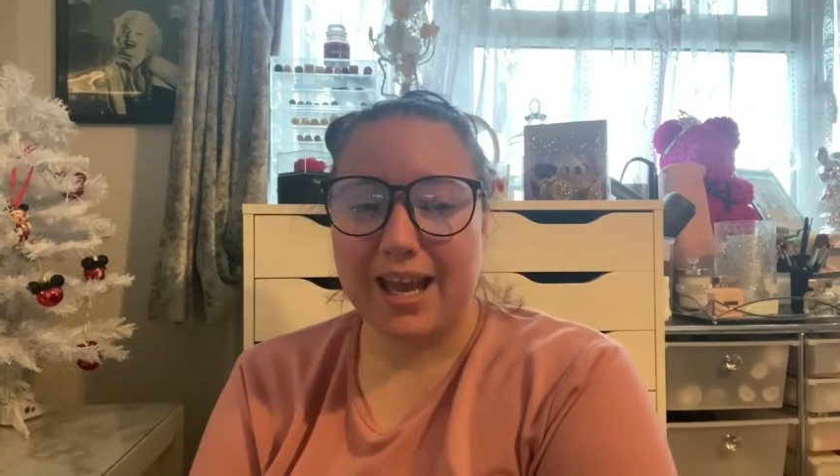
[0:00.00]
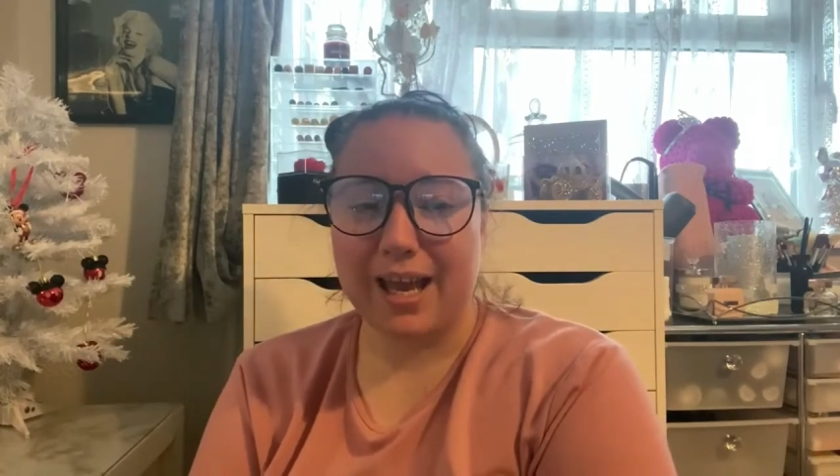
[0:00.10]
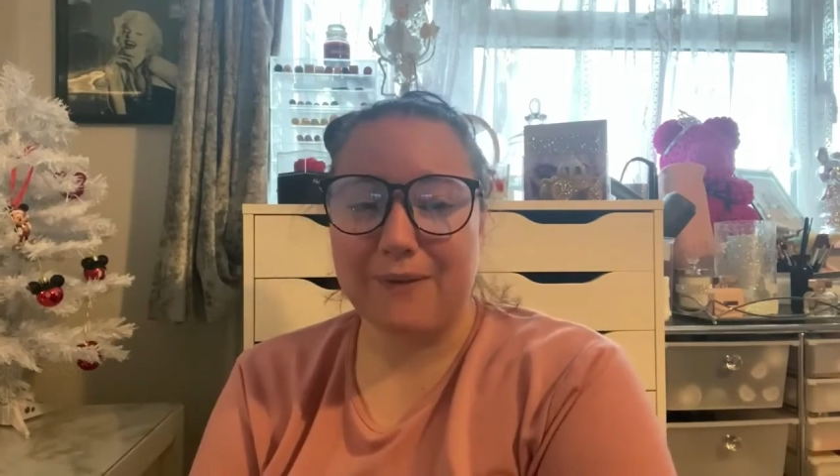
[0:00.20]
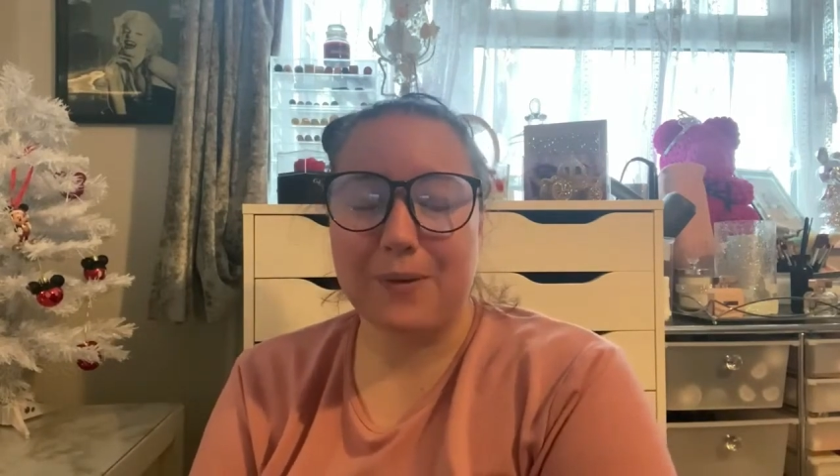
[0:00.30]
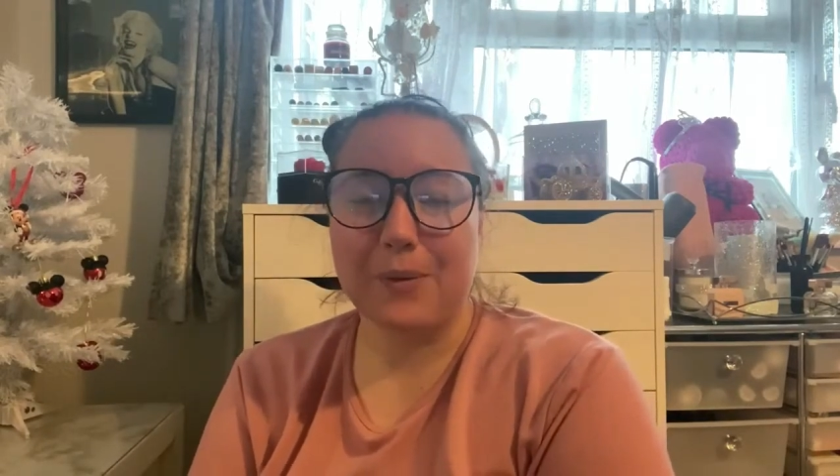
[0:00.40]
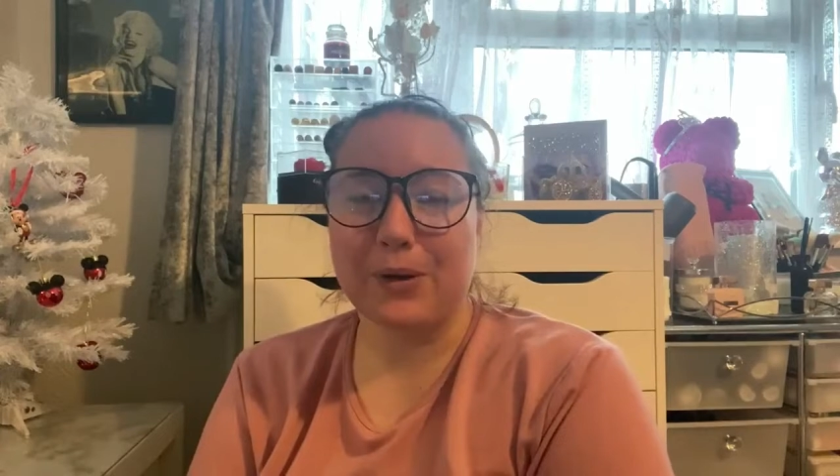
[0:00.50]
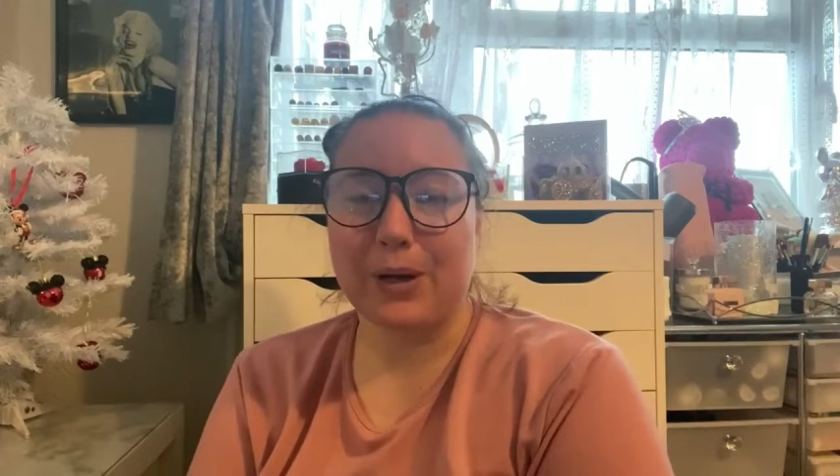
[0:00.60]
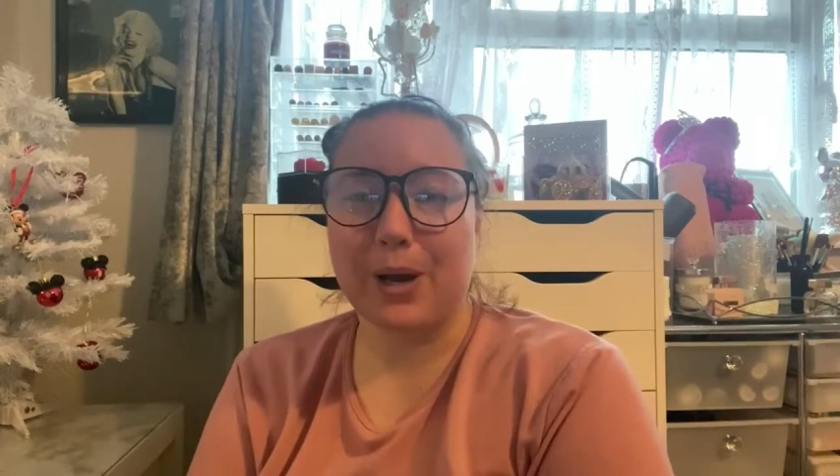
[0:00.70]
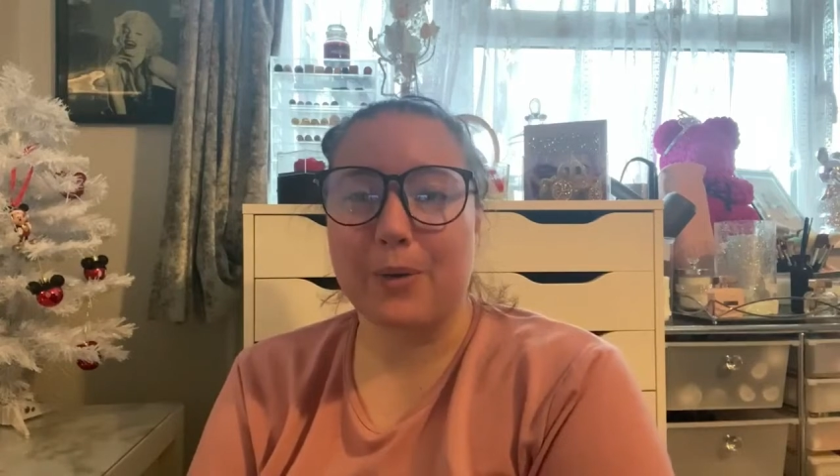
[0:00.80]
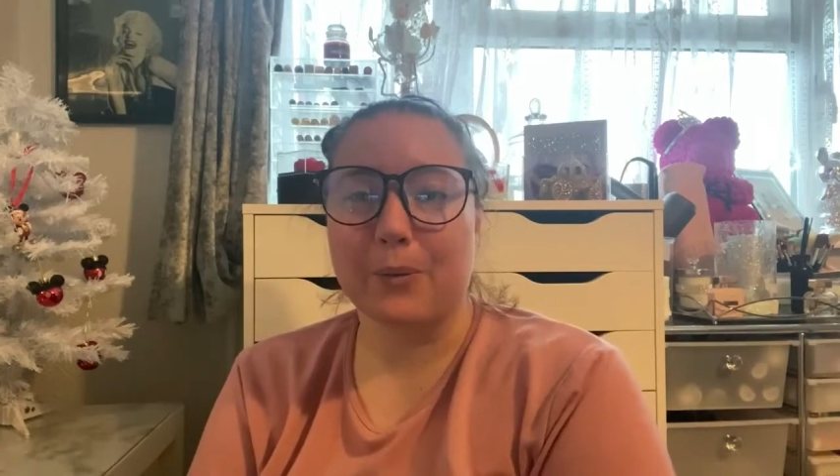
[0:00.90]
if you want to
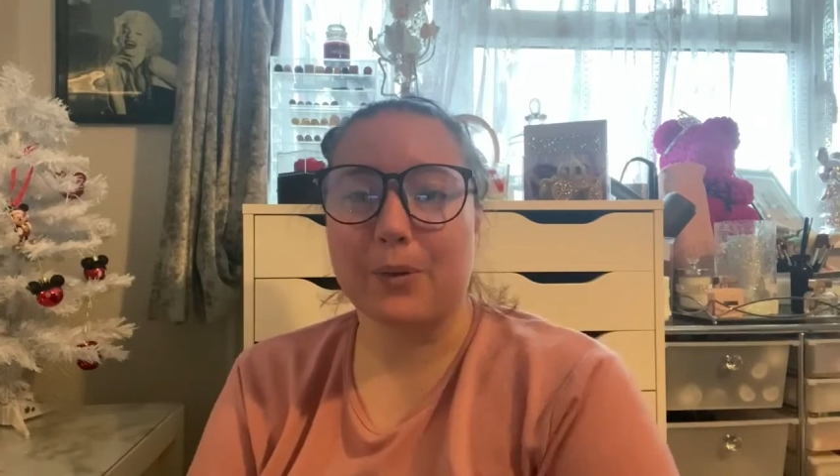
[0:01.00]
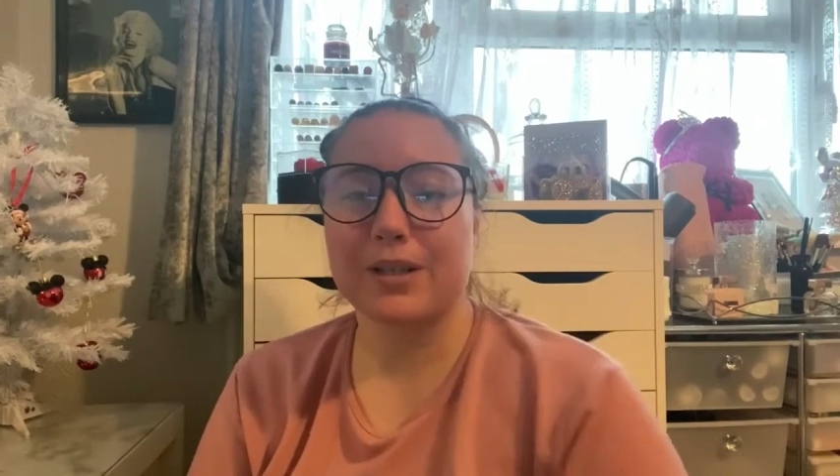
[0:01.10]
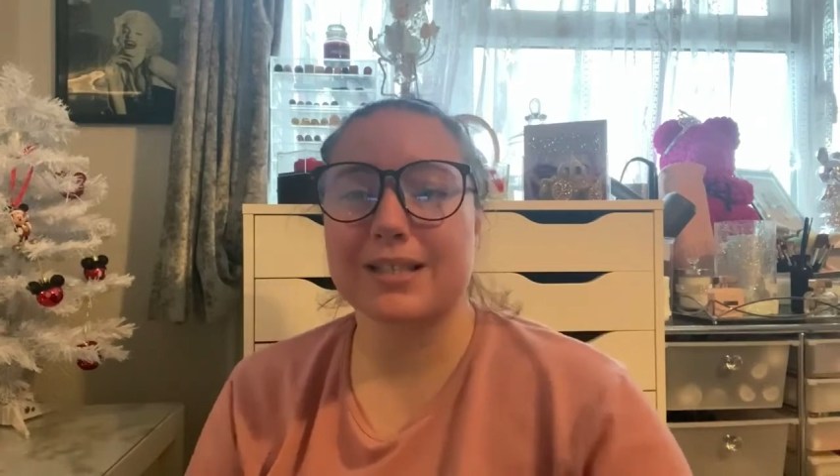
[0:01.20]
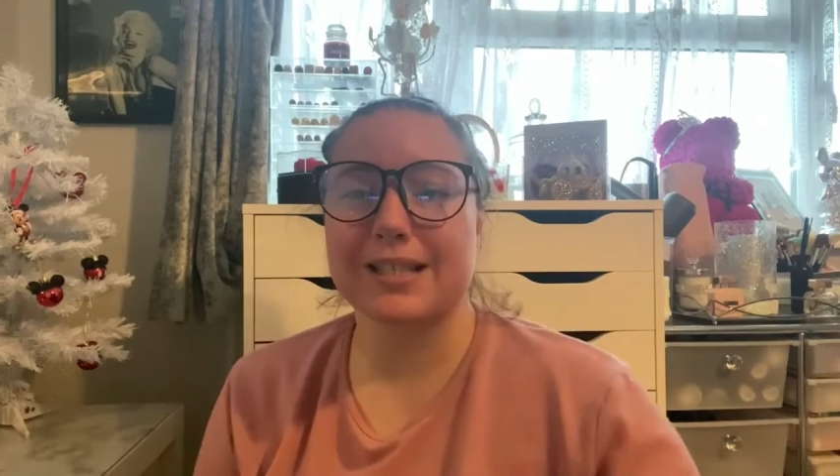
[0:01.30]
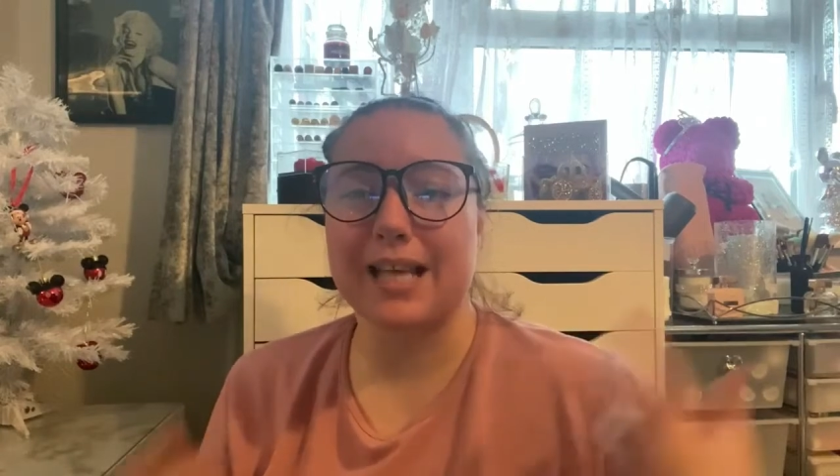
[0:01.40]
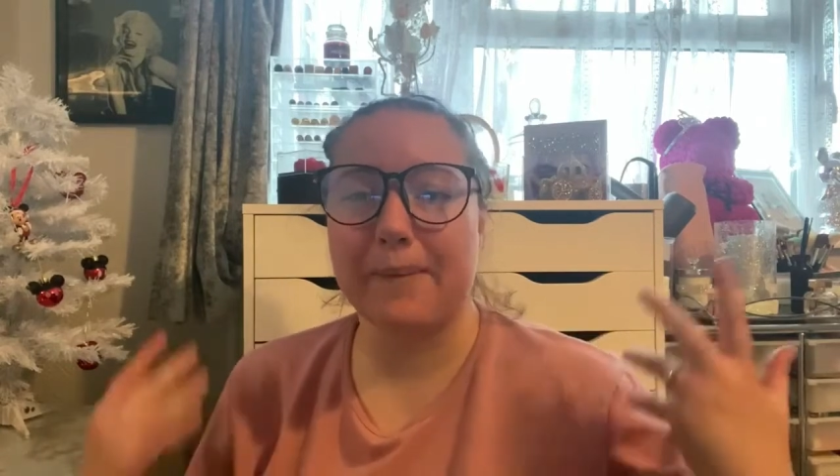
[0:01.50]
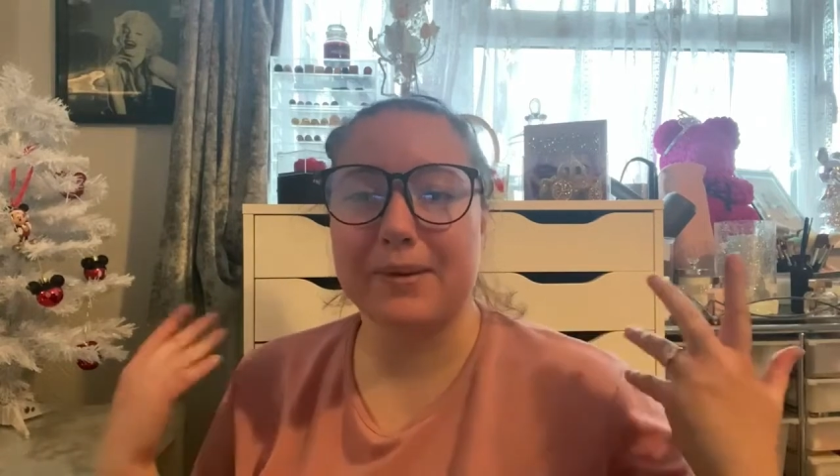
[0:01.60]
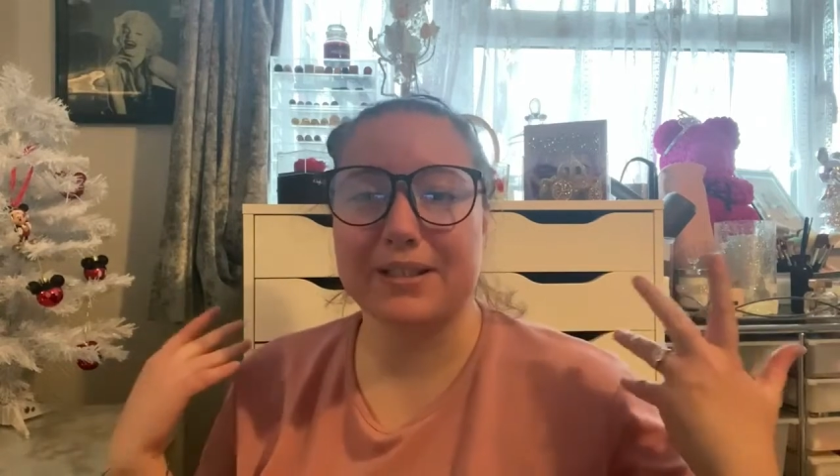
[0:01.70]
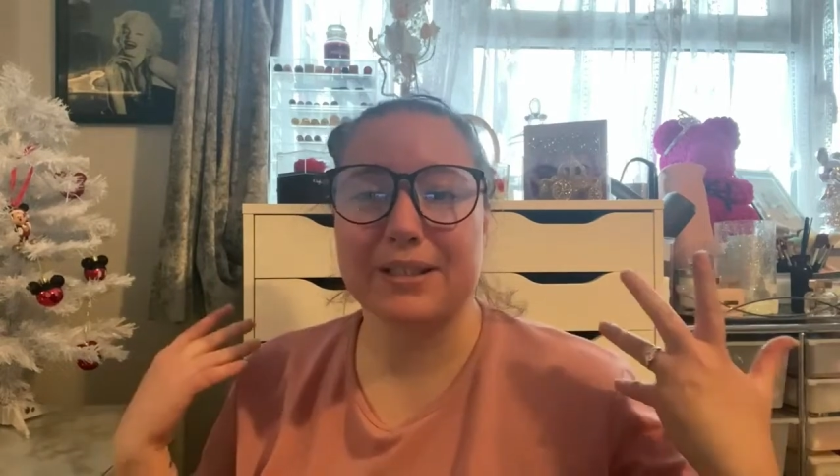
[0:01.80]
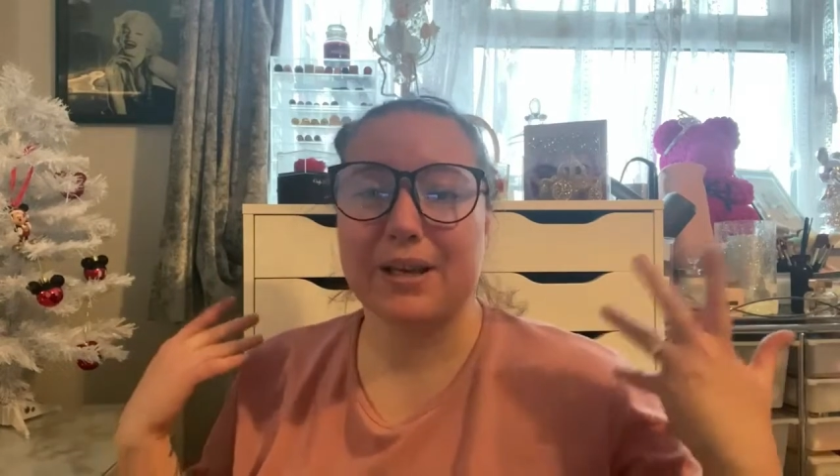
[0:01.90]
know what has
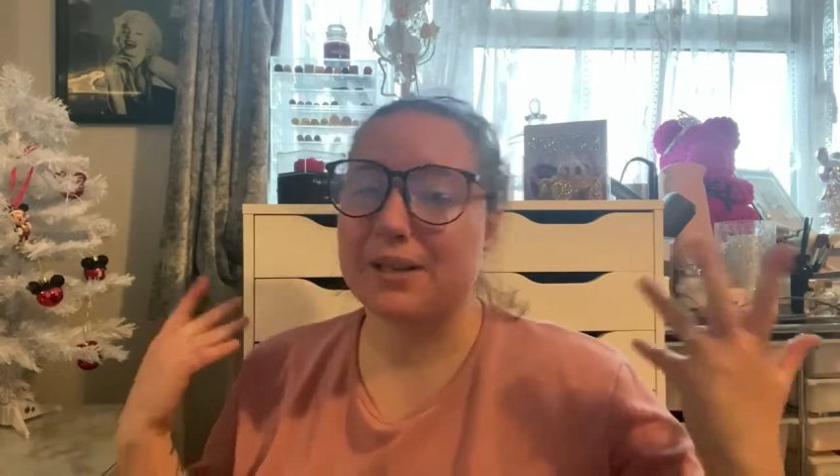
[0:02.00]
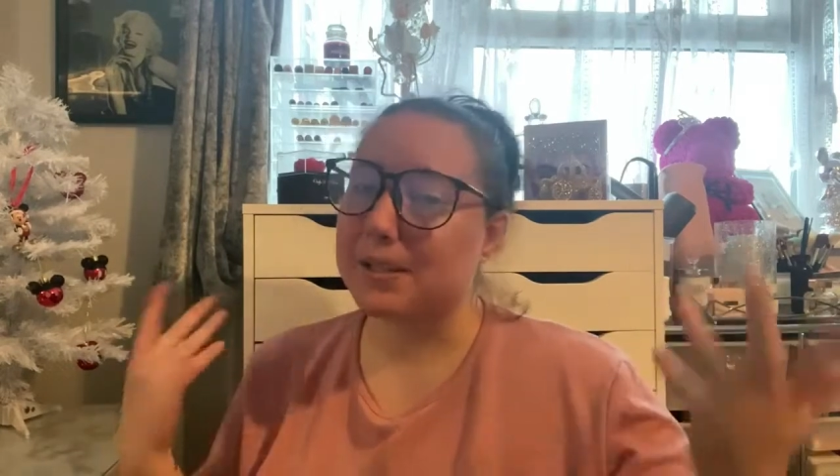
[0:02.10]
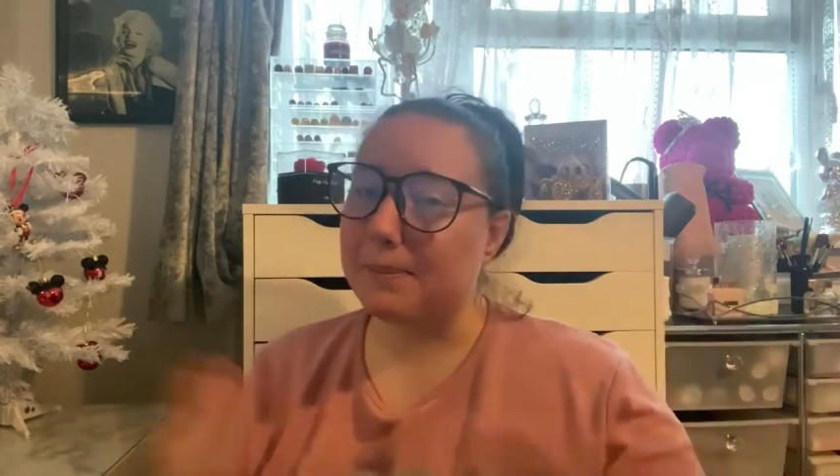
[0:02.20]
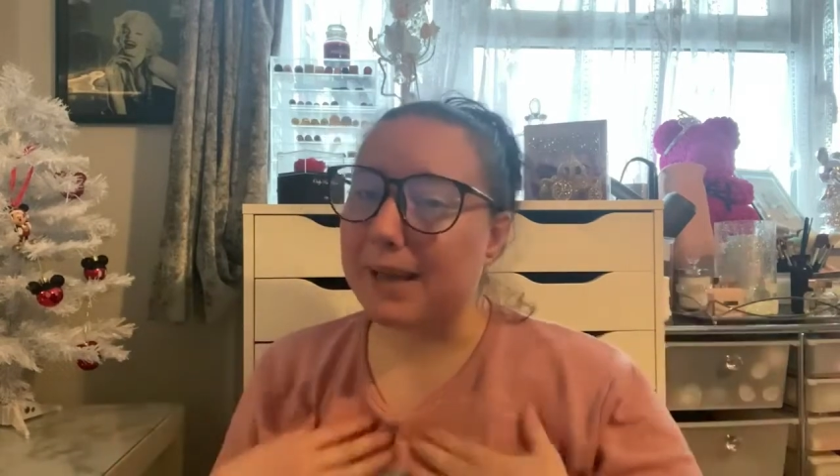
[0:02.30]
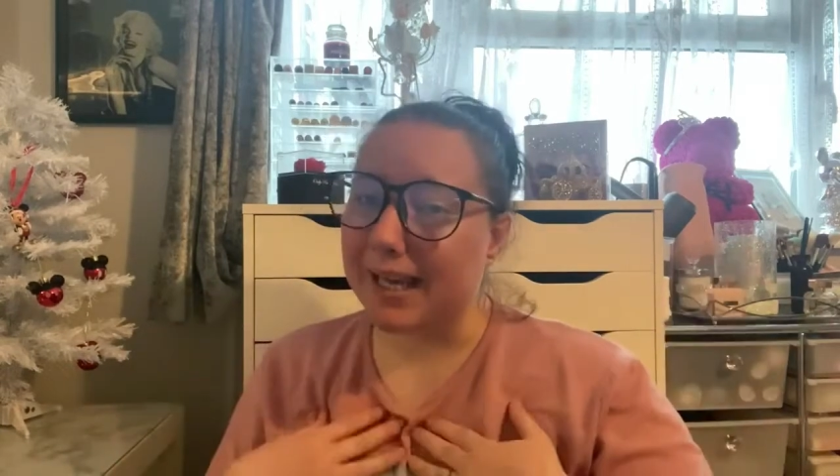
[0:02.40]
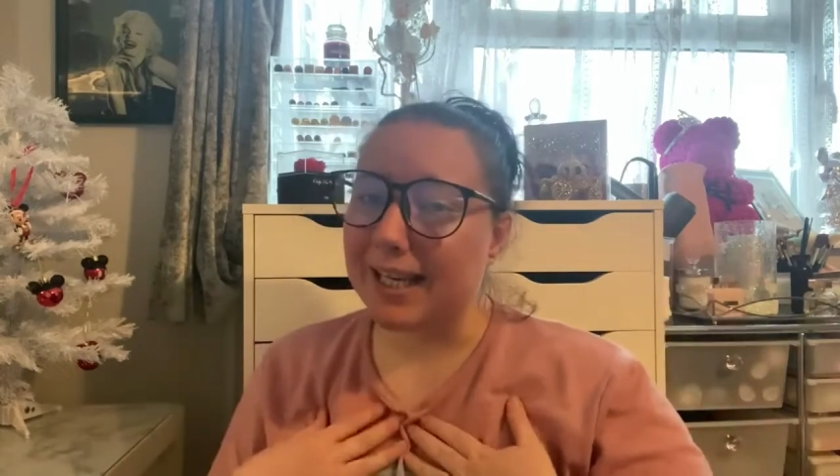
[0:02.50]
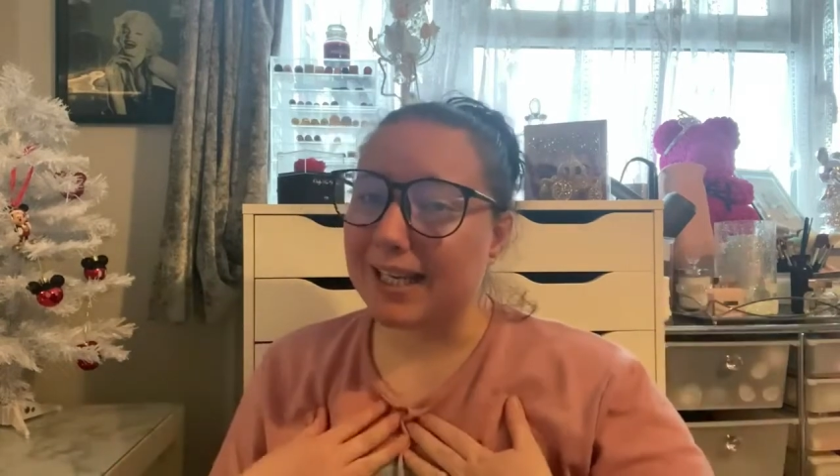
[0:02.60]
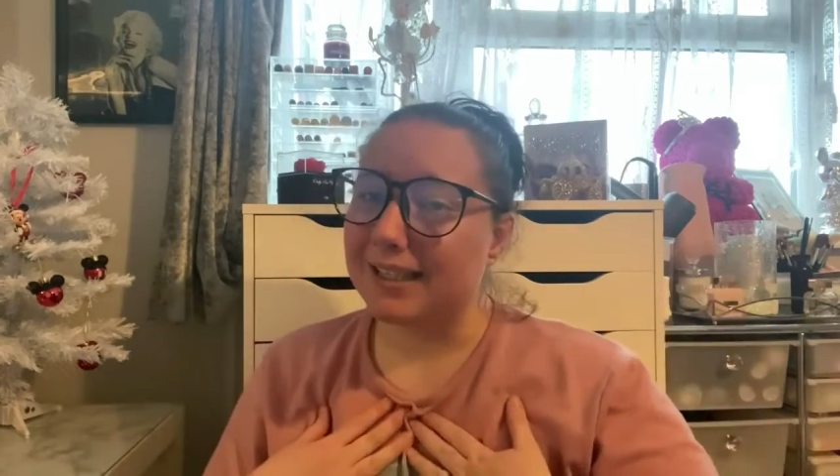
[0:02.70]
happened to me